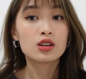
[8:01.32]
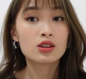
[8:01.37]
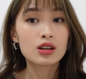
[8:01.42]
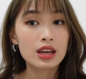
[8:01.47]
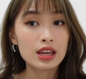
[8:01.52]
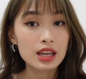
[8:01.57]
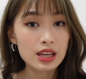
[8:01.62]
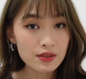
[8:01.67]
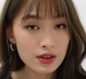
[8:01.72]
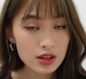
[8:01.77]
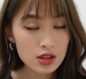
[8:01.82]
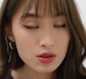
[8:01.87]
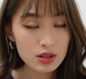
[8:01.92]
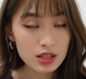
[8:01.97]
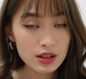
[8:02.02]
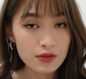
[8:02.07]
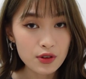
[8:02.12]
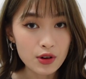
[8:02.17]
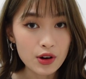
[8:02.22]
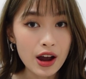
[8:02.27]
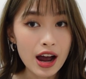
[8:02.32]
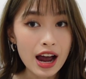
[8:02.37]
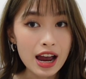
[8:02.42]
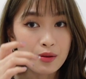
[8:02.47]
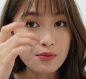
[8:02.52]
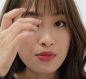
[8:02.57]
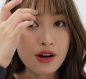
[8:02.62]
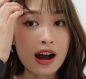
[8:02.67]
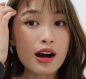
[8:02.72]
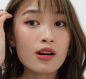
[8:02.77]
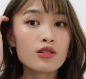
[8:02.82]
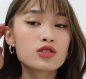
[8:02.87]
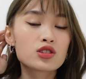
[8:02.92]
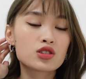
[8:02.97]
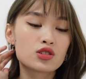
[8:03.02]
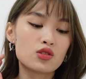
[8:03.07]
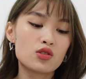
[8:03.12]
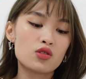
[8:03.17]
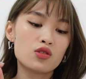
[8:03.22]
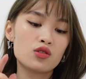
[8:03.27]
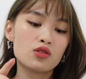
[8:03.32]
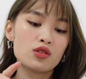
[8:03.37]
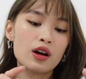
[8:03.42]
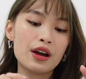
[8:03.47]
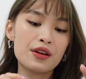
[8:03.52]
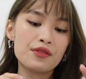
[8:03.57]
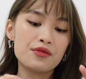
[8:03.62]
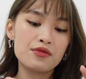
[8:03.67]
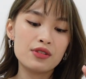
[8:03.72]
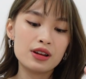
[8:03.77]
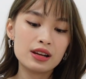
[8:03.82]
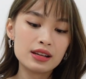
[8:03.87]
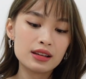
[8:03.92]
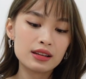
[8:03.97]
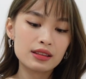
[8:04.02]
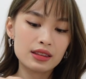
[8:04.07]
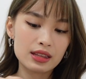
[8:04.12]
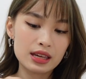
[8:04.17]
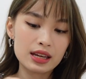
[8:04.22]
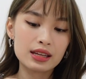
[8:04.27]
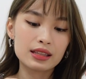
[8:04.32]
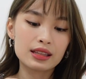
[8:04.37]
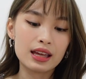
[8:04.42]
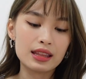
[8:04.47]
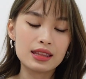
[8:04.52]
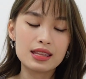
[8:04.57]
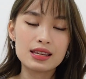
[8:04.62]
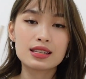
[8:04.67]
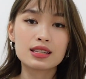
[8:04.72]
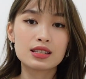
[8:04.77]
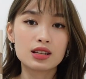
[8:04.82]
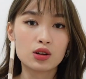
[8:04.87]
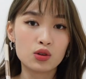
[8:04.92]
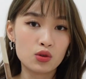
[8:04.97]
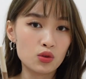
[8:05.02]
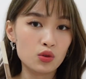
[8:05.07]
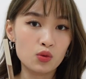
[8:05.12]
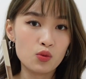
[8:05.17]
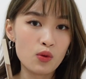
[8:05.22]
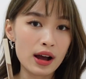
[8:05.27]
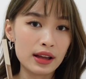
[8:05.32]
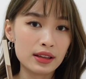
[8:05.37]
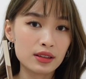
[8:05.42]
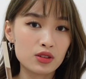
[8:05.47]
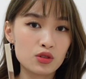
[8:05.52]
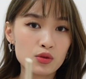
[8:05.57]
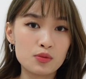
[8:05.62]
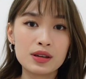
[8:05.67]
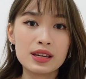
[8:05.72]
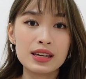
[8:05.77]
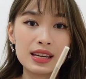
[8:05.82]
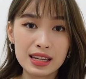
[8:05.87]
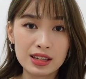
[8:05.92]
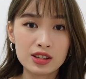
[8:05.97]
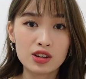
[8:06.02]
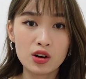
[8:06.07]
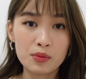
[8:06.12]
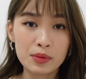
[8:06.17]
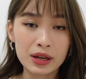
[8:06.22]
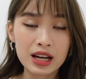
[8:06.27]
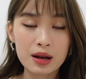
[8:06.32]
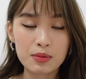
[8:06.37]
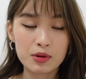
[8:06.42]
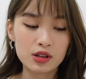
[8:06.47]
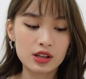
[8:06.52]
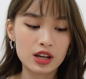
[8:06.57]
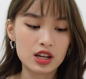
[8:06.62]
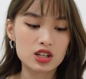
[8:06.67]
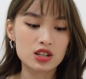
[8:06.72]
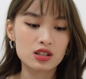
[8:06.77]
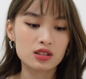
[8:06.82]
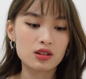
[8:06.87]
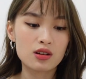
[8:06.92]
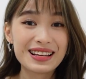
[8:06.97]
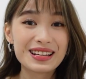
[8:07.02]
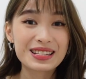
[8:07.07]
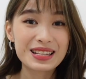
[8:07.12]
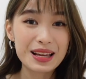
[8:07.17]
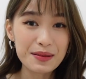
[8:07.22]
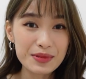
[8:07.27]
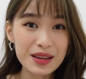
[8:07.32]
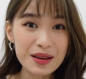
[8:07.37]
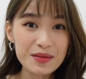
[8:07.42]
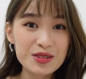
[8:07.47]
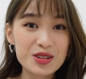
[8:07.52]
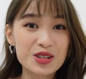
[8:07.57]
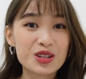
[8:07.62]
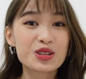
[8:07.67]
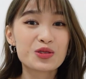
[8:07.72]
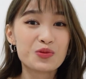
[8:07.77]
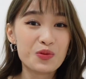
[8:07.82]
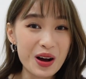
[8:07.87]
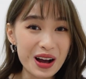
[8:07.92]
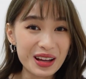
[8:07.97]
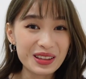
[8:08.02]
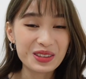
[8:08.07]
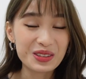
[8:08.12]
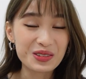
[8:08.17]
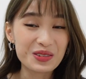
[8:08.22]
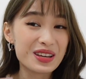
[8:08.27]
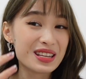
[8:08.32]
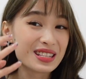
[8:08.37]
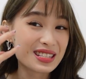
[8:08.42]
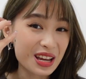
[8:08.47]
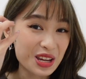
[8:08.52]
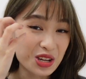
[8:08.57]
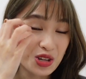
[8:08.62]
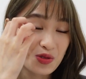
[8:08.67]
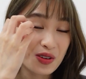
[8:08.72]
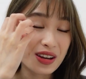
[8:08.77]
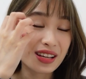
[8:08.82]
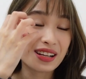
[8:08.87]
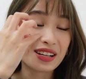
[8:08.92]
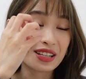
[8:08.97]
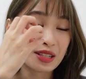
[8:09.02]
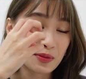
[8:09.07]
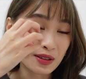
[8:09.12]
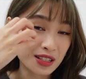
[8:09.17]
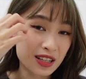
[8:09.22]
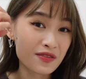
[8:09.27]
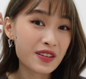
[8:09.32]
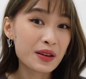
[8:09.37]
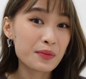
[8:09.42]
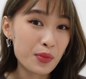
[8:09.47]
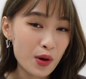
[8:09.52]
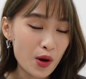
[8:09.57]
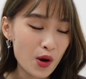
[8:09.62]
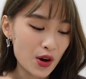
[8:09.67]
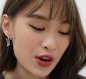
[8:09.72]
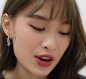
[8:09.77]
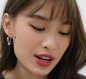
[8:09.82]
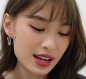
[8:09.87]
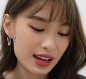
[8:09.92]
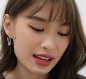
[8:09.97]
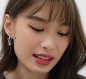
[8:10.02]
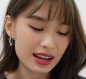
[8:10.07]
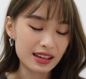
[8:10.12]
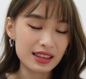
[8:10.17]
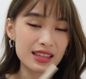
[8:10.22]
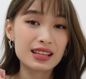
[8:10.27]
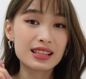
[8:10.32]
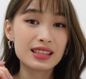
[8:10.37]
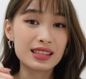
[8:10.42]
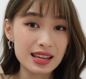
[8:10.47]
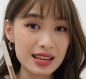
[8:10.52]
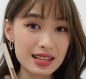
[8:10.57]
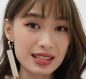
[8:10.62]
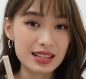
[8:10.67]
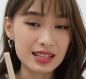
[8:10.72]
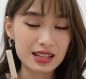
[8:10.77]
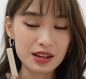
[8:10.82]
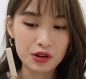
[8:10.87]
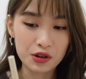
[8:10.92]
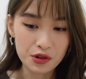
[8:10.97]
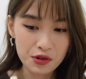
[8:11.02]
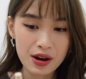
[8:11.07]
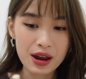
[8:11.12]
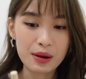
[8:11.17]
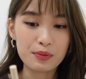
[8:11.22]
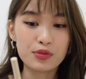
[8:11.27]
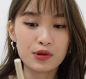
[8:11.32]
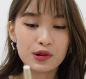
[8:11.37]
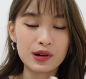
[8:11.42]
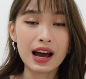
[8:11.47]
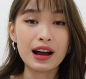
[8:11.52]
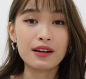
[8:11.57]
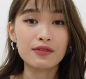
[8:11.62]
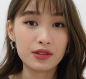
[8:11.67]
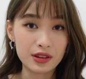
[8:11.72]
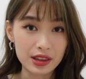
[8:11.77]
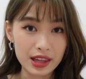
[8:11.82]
You can even use it for your eyebrows, so I really think that this is a good one to be in your makeup collection. Sometimes you just want to accentuate a specific point, and I think this is a great product for